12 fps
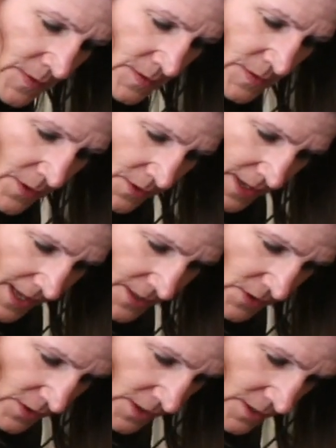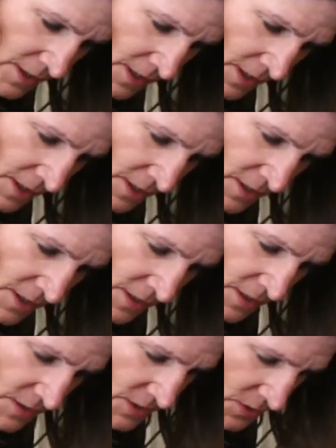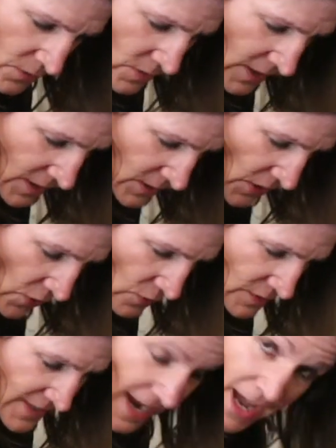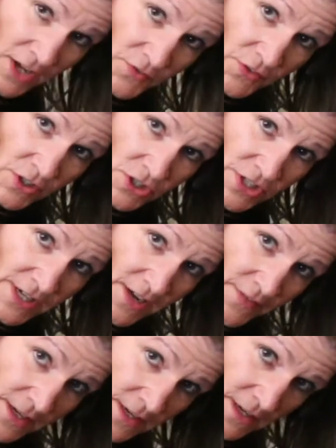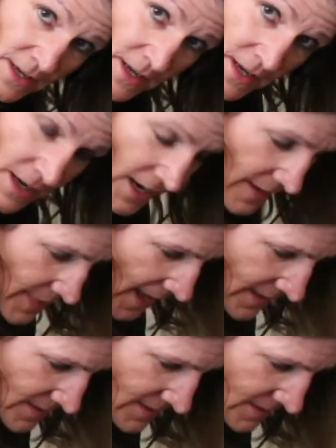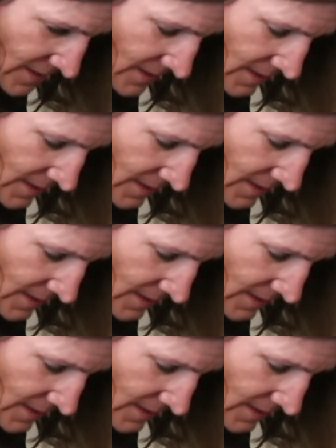So again, you can do the toes down version of it, and that's,